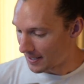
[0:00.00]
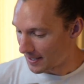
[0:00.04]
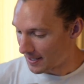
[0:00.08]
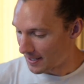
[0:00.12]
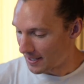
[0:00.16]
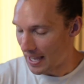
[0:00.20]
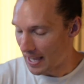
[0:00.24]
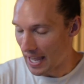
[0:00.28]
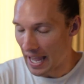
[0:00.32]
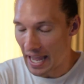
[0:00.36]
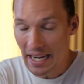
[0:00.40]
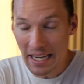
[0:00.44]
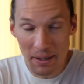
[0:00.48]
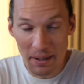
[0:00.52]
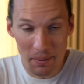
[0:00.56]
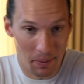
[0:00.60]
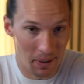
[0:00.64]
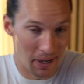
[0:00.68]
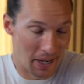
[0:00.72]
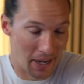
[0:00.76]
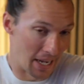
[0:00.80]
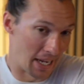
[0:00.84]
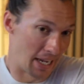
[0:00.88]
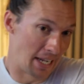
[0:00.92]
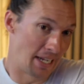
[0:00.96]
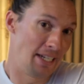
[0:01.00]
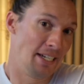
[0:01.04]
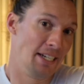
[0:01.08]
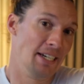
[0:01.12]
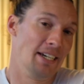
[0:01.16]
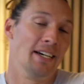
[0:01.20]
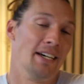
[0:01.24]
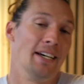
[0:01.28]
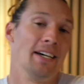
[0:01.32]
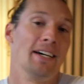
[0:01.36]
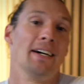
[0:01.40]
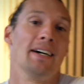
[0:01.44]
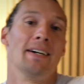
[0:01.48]
Anyway,
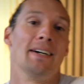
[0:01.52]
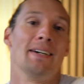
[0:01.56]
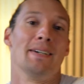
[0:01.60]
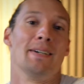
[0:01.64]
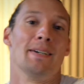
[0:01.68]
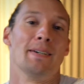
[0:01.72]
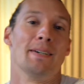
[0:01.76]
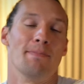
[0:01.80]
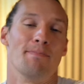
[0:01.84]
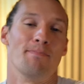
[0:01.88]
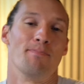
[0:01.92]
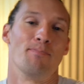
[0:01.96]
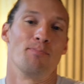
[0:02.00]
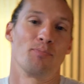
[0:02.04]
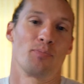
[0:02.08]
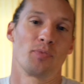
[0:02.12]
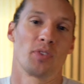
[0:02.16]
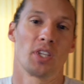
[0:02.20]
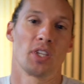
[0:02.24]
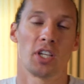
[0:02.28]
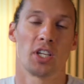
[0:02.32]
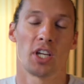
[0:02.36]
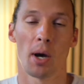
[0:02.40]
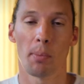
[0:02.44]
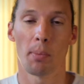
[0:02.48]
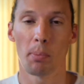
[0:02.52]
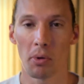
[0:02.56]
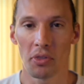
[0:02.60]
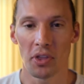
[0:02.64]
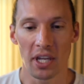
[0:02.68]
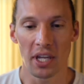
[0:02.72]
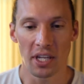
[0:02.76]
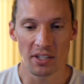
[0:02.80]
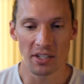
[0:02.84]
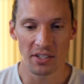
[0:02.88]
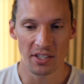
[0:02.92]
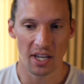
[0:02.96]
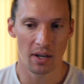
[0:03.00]
a couple
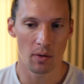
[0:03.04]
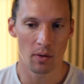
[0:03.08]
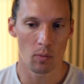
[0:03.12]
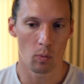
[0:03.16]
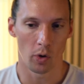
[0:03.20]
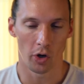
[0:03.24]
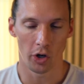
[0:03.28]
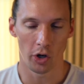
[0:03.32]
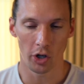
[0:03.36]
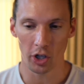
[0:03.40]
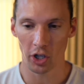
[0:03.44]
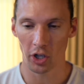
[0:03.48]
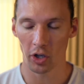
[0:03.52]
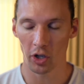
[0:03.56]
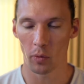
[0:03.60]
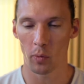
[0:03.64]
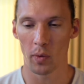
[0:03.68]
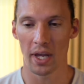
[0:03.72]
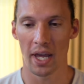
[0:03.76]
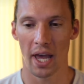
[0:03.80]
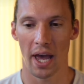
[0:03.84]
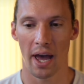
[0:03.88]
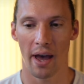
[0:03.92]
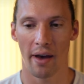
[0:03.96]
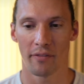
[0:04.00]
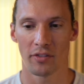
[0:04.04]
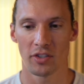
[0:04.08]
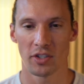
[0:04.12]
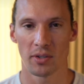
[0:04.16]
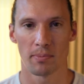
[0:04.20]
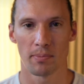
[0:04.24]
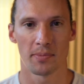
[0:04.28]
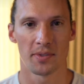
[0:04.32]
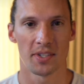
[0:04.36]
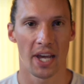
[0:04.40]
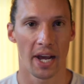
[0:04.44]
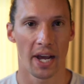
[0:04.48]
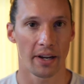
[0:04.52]
things in work. We have some
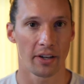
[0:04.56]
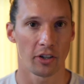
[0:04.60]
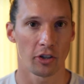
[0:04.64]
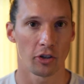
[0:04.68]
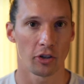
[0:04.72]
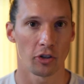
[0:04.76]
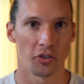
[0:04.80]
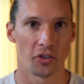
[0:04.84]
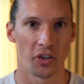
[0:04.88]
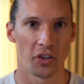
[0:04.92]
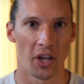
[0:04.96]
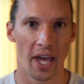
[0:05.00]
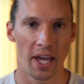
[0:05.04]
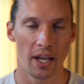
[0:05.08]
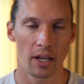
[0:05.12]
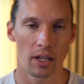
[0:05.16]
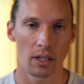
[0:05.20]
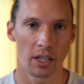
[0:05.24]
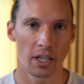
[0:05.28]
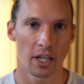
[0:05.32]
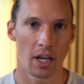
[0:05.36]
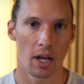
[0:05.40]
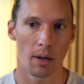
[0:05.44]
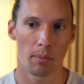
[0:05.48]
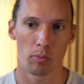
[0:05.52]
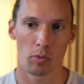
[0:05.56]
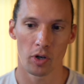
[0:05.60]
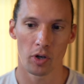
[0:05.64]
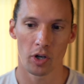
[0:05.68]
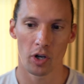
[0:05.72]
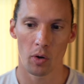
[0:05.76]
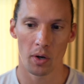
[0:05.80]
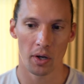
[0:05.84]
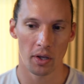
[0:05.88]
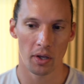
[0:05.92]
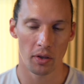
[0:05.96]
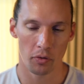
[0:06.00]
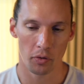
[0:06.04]
technical debt cleanup we're
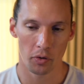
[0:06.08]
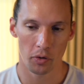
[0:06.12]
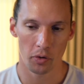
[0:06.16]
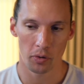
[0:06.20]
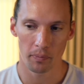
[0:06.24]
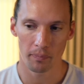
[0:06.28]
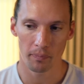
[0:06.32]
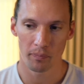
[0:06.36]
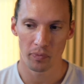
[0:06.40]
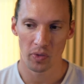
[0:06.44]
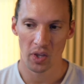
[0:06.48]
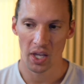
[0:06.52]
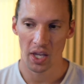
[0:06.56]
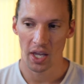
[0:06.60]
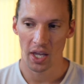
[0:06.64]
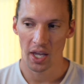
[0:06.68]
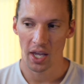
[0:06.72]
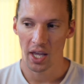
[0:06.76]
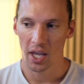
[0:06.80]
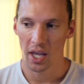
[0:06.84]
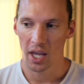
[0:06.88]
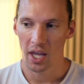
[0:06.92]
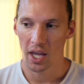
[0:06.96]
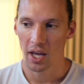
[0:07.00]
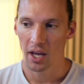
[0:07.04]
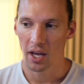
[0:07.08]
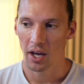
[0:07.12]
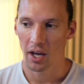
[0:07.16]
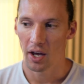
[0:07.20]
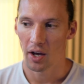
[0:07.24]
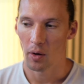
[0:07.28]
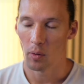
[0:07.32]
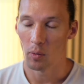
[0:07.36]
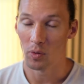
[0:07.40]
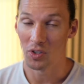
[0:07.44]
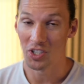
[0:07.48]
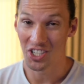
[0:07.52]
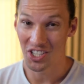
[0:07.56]
going through,
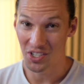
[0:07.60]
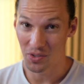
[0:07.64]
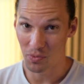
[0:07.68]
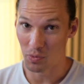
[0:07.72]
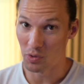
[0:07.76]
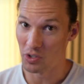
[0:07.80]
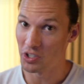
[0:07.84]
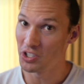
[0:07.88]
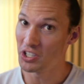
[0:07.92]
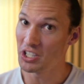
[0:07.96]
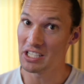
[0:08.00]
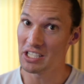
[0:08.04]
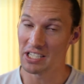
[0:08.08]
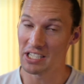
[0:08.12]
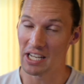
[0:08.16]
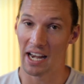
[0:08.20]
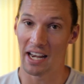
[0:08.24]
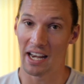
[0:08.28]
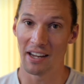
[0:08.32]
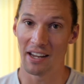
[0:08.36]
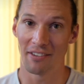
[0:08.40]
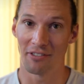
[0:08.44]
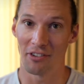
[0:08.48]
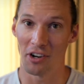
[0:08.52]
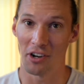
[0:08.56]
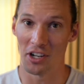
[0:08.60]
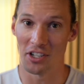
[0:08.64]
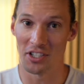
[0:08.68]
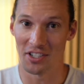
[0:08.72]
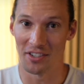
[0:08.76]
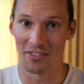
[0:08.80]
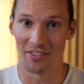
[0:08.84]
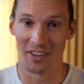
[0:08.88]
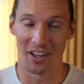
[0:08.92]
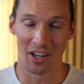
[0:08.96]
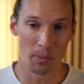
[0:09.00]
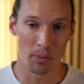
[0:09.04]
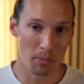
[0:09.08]
which is really exciting for us
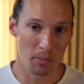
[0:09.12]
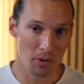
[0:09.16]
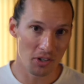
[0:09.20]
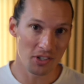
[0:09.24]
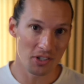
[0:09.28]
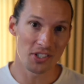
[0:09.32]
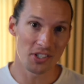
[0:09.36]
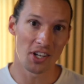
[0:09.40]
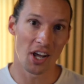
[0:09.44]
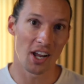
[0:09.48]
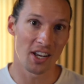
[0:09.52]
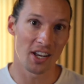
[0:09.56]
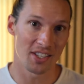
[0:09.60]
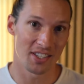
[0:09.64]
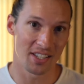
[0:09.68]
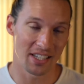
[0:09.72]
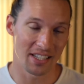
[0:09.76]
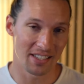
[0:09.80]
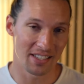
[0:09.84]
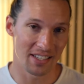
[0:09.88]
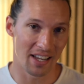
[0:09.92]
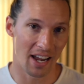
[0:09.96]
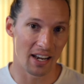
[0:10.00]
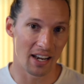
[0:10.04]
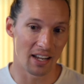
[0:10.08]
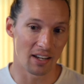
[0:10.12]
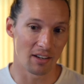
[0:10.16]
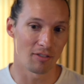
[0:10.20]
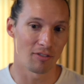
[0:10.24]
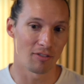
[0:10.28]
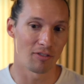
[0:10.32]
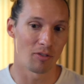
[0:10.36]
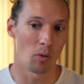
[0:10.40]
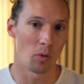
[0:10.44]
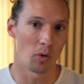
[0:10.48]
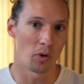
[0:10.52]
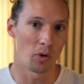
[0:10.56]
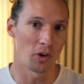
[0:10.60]
developers, not as exciting
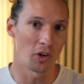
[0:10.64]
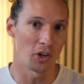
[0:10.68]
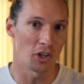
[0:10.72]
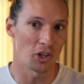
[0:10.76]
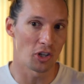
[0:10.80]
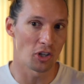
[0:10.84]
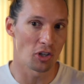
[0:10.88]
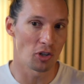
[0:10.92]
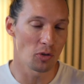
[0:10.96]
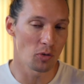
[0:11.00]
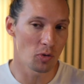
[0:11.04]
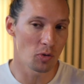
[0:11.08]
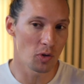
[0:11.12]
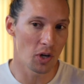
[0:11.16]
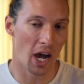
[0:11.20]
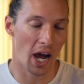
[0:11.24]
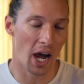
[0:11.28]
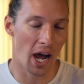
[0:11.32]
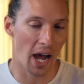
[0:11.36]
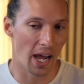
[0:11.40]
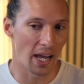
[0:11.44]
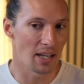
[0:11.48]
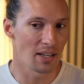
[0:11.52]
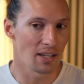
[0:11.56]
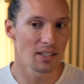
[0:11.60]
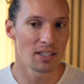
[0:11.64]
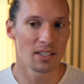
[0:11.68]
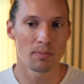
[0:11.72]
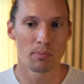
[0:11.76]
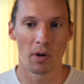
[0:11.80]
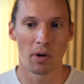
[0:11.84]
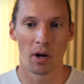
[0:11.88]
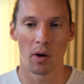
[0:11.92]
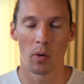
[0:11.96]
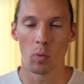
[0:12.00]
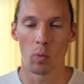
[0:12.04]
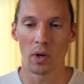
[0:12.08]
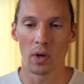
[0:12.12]
for you guys.
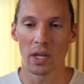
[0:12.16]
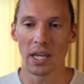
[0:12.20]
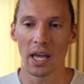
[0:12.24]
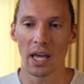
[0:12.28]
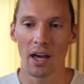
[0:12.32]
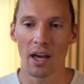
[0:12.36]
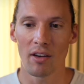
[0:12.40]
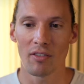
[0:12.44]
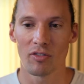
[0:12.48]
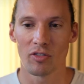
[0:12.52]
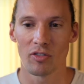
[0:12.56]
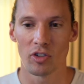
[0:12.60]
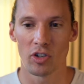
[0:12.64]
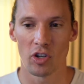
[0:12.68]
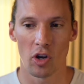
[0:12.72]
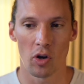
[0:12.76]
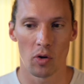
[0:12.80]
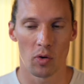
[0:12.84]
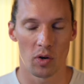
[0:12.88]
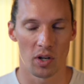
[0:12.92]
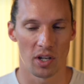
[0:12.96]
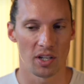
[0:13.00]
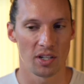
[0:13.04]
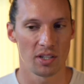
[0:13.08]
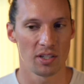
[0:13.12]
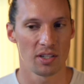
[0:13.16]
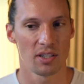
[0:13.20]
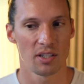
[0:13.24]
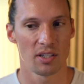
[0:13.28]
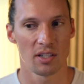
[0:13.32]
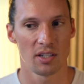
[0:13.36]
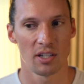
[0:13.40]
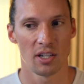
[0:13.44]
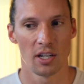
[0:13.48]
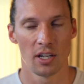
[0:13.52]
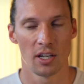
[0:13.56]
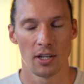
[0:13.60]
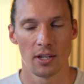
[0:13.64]
But we have noticed
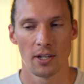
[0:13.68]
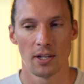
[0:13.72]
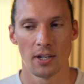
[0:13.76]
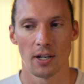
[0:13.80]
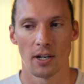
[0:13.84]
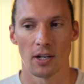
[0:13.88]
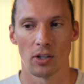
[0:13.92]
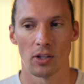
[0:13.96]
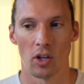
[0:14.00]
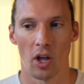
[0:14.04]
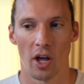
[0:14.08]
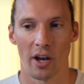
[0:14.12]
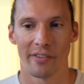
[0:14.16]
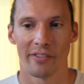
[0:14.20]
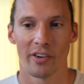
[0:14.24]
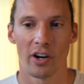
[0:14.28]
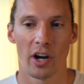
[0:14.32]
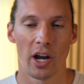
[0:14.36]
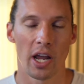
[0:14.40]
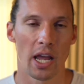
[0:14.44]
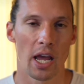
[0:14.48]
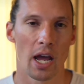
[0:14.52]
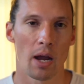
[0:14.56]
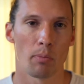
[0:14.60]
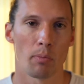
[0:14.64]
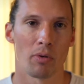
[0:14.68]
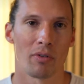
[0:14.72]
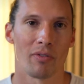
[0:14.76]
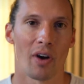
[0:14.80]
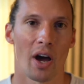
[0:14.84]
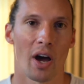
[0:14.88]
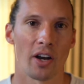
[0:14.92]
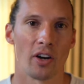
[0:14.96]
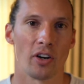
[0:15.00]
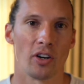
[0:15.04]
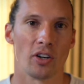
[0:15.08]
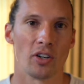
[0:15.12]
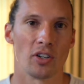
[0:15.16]
a lot of our AI
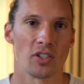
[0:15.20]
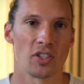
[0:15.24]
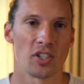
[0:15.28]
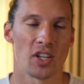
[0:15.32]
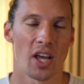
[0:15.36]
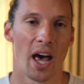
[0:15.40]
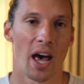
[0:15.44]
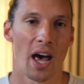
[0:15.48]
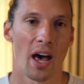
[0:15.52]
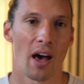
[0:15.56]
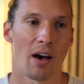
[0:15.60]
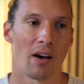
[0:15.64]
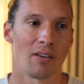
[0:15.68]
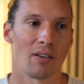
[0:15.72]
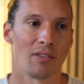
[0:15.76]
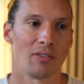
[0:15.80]
providers have